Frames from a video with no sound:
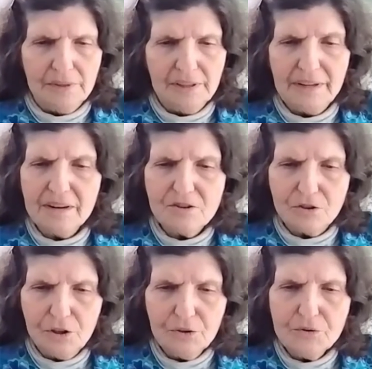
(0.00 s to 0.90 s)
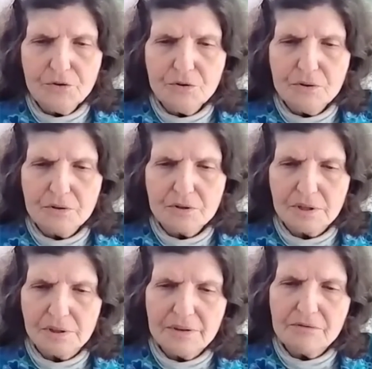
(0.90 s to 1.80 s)
Let us learn
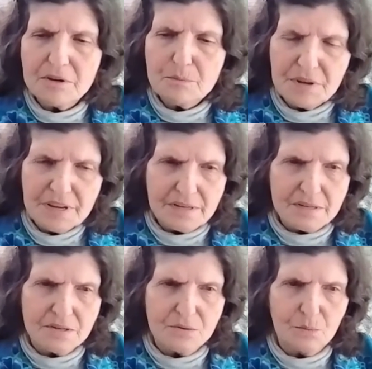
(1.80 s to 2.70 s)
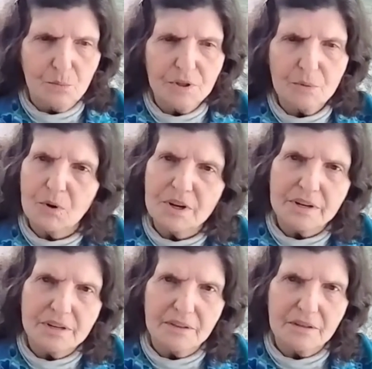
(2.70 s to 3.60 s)
to live in peace with one
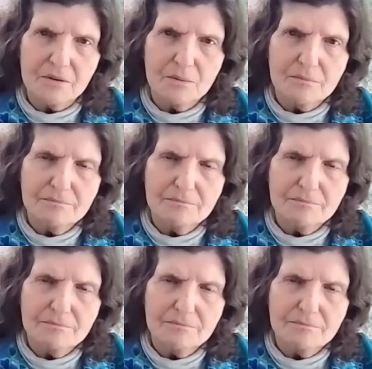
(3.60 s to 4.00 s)
another.